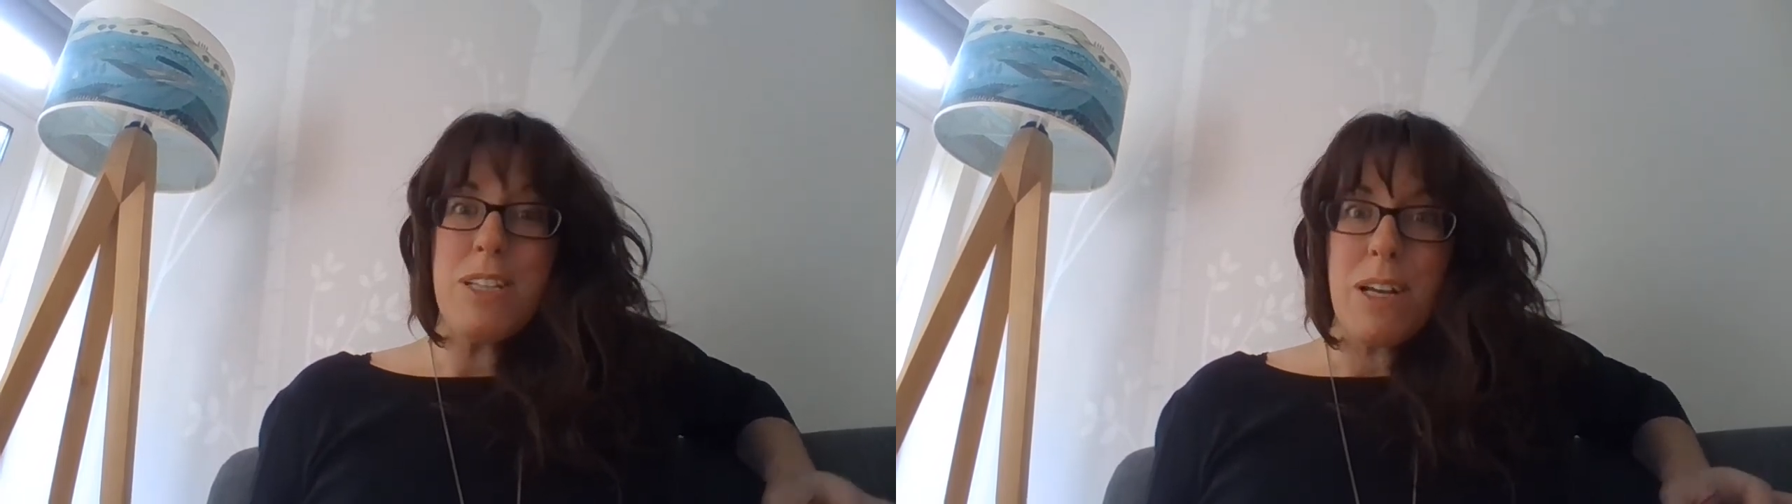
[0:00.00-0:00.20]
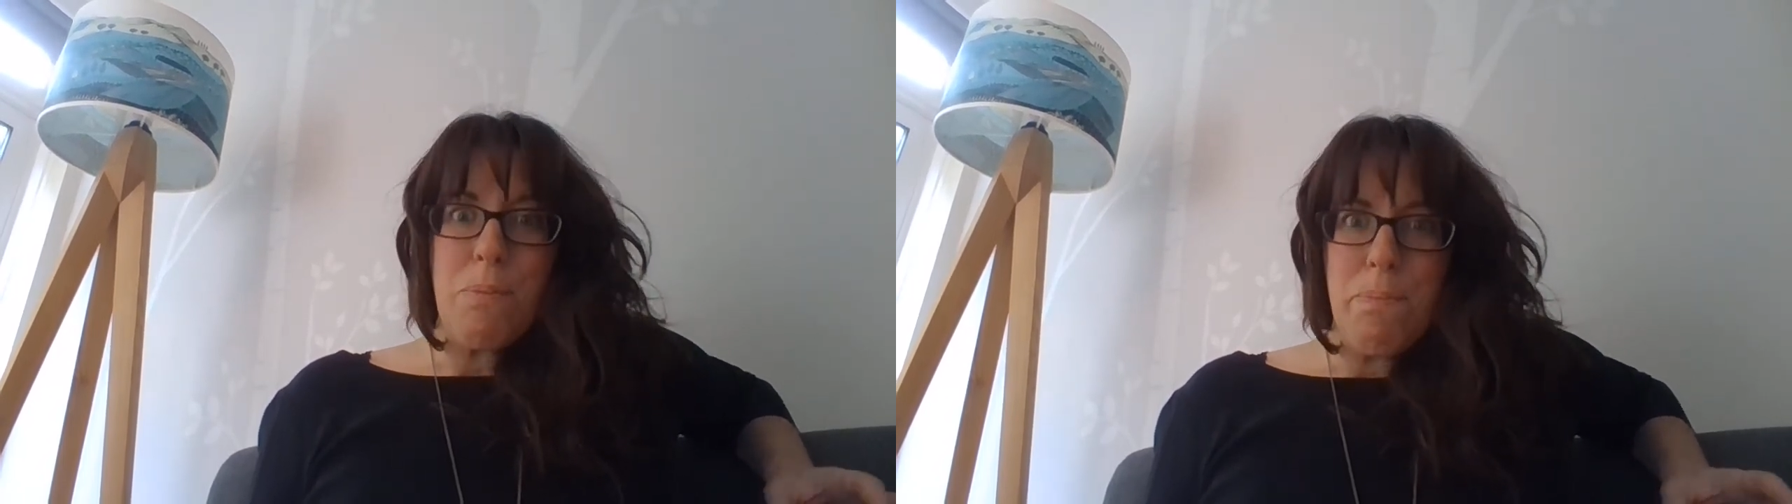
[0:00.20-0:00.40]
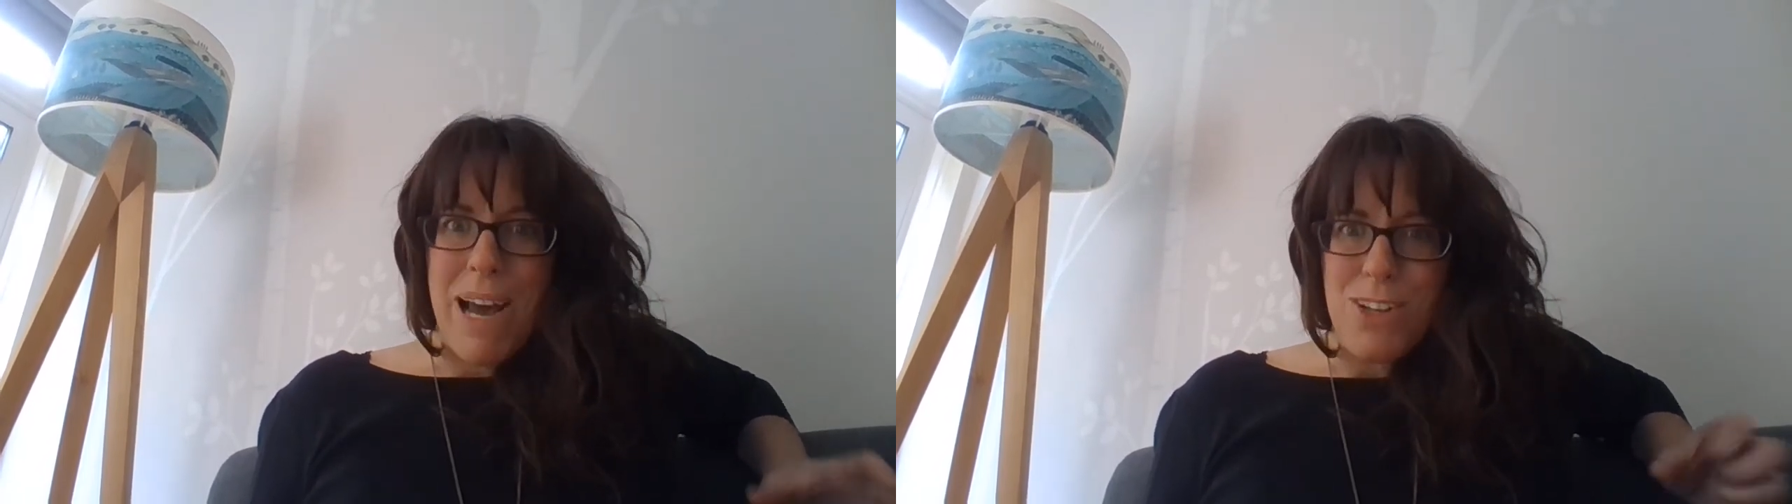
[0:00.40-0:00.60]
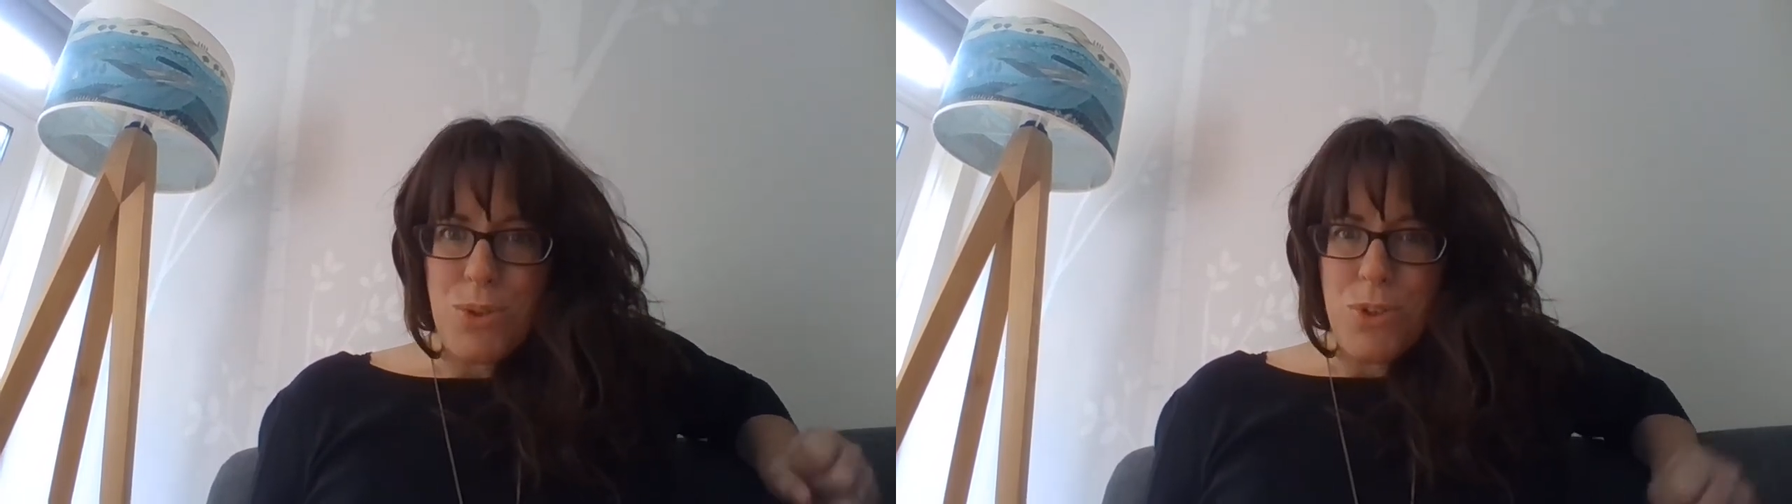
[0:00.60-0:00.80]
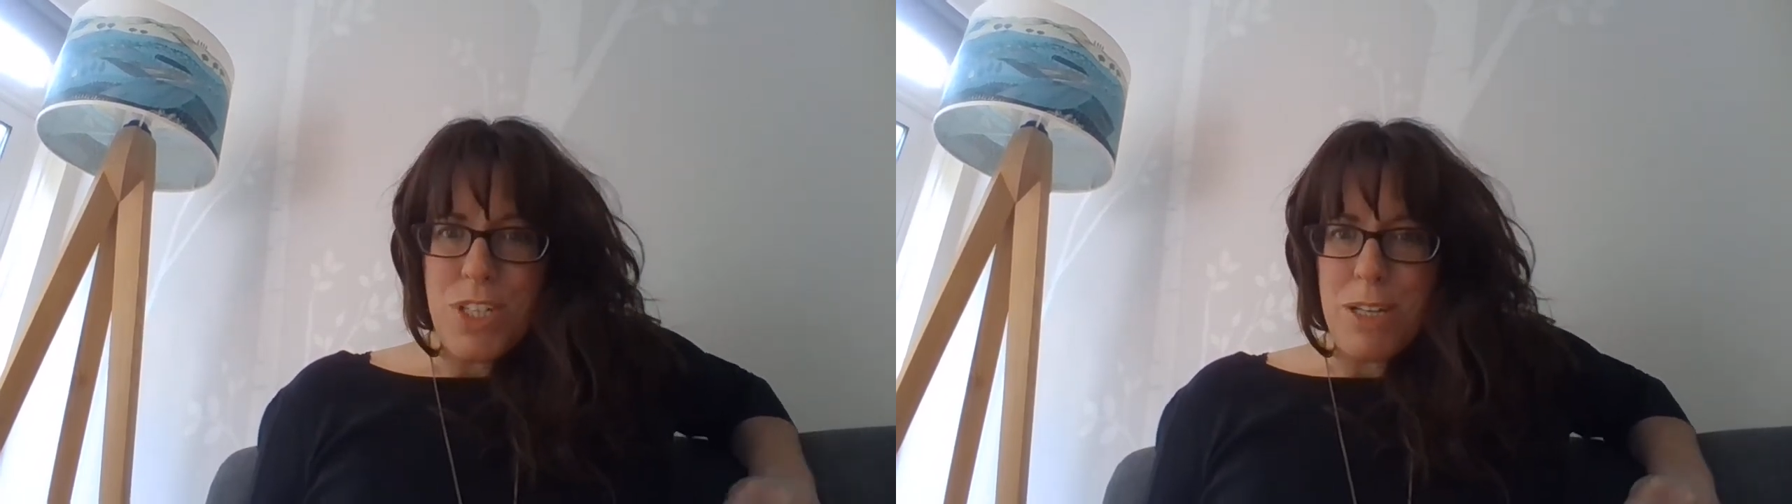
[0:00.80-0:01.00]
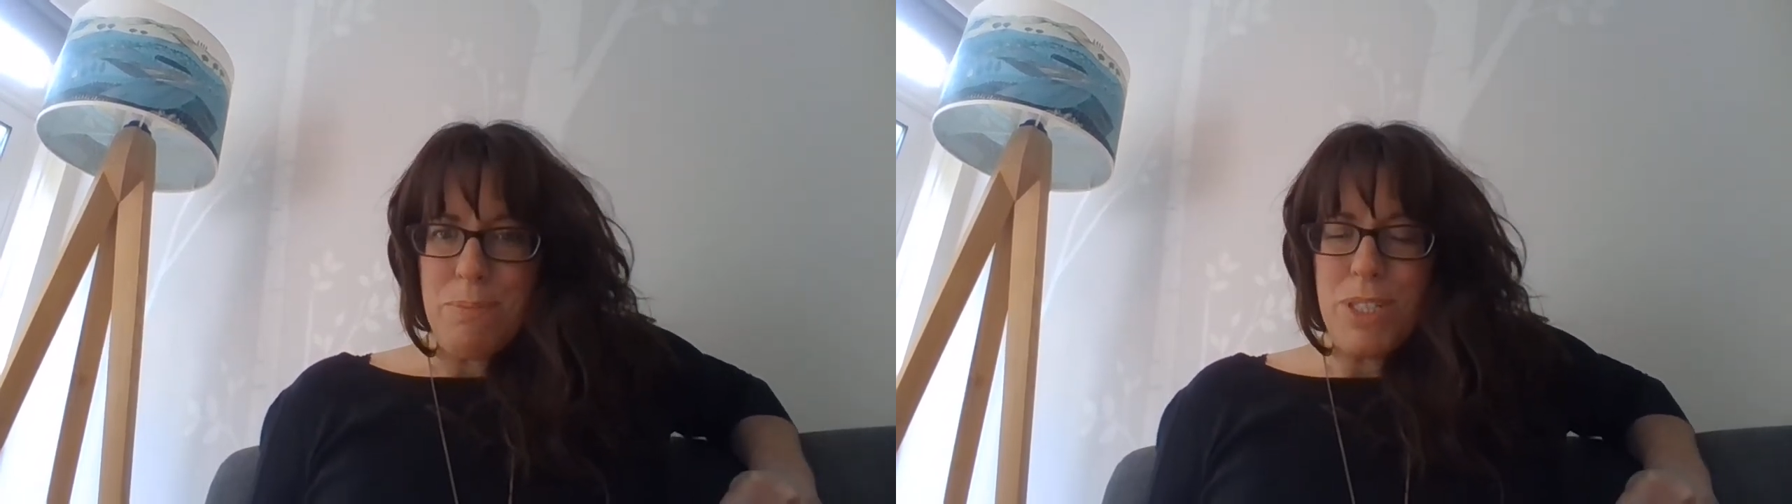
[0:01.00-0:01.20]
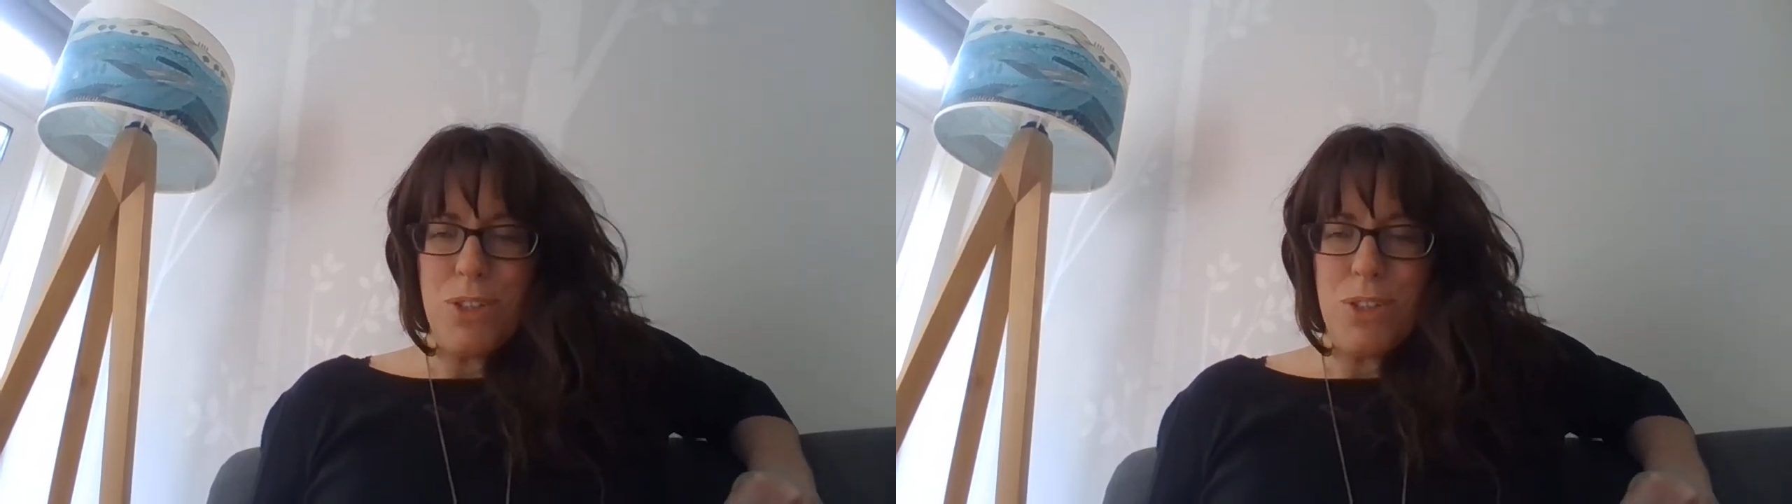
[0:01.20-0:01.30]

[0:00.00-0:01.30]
like battleships.